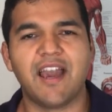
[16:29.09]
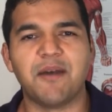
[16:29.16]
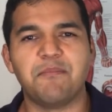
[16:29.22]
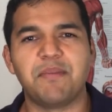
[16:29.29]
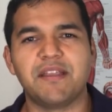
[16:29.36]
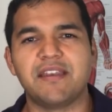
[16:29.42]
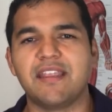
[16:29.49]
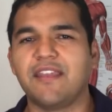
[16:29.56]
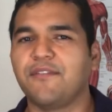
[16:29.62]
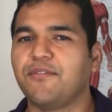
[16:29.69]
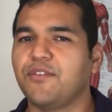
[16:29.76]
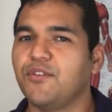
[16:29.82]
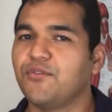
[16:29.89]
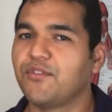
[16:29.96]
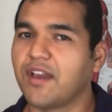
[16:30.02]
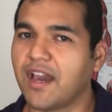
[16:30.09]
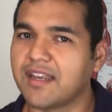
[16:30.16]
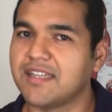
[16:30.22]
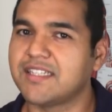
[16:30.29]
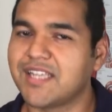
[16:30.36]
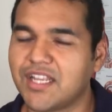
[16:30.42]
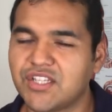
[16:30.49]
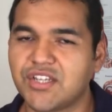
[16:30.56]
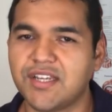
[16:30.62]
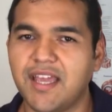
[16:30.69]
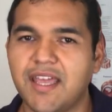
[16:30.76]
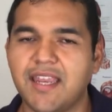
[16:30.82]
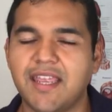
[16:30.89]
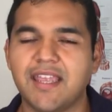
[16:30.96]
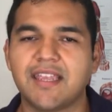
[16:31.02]
uh, but if you've got a tension
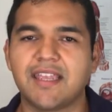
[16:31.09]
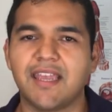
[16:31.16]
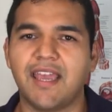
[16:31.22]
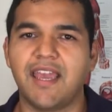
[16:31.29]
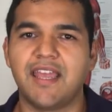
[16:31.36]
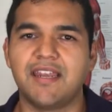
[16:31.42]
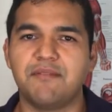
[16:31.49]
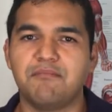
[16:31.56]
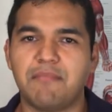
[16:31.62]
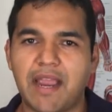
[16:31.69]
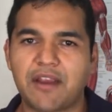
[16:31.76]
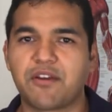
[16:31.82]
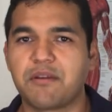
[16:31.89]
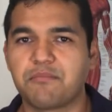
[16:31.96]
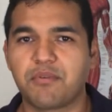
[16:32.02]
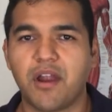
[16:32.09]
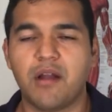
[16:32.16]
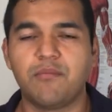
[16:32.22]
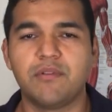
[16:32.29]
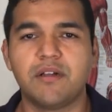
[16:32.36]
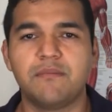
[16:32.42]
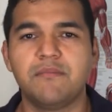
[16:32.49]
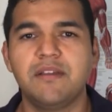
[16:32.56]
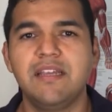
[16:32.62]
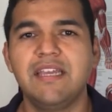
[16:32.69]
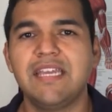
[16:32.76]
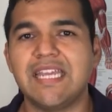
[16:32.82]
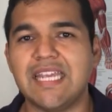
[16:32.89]
headache and migraine problem,